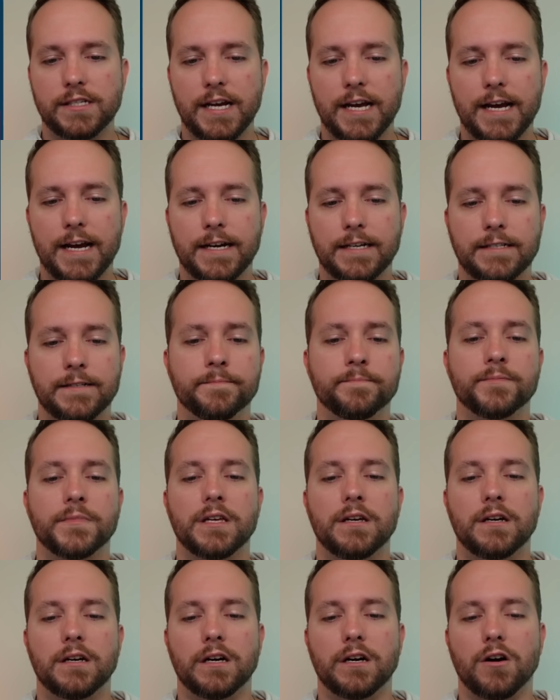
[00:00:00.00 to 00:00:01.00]
Act,
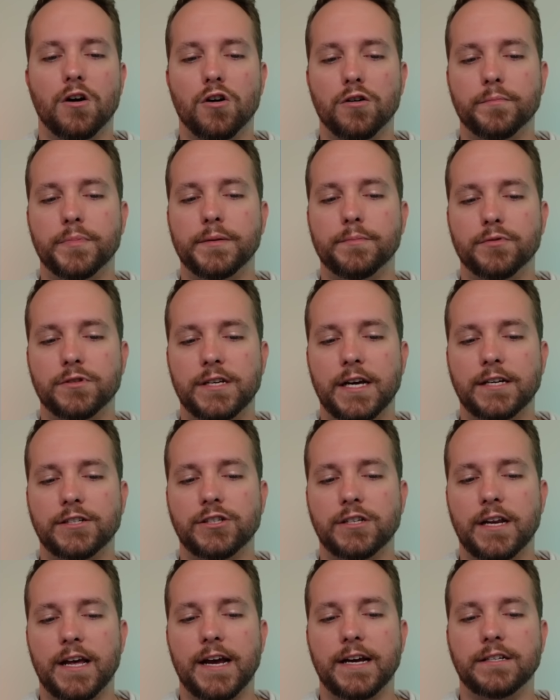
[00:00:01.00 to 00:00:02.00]
uh, Heartbeat
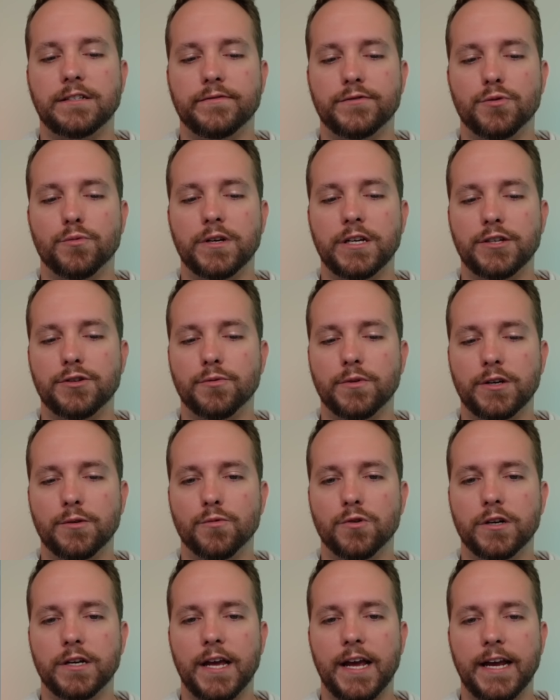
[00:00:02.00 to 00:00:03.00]
Protection Act of
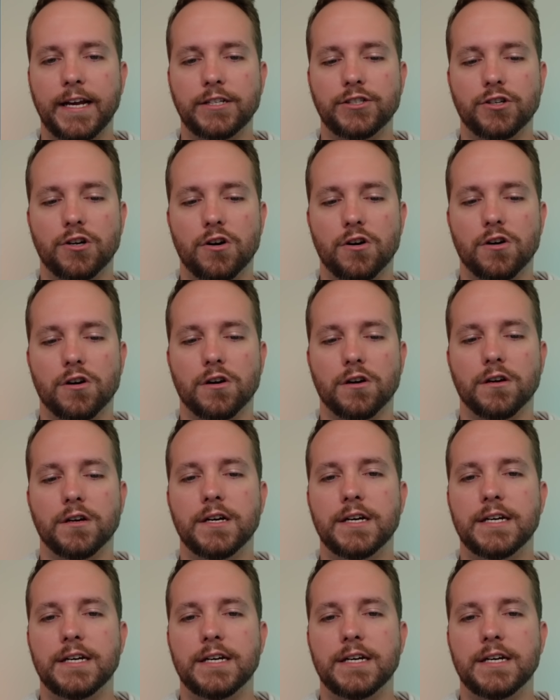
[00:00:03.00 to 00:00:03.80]
2021, H.R.